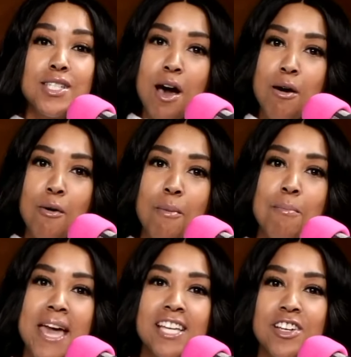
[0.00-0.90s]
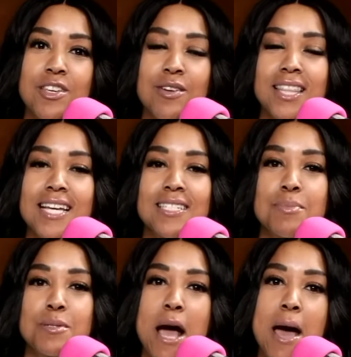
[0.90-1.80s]
So make sure you hit that
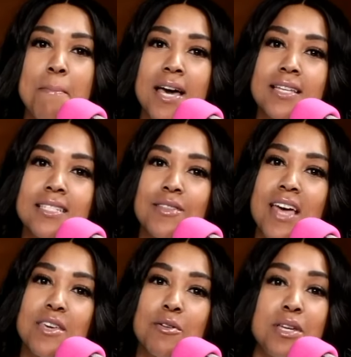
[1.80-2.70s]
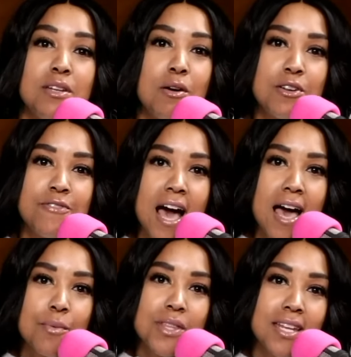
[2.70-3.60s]
subscribe button so that you'll be
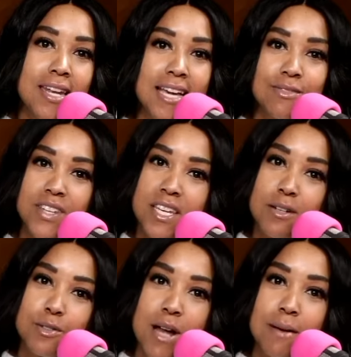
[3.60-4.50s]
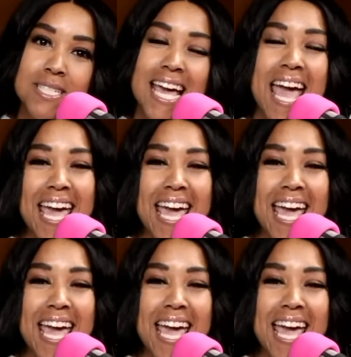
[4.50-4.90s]
notified when the next video drops.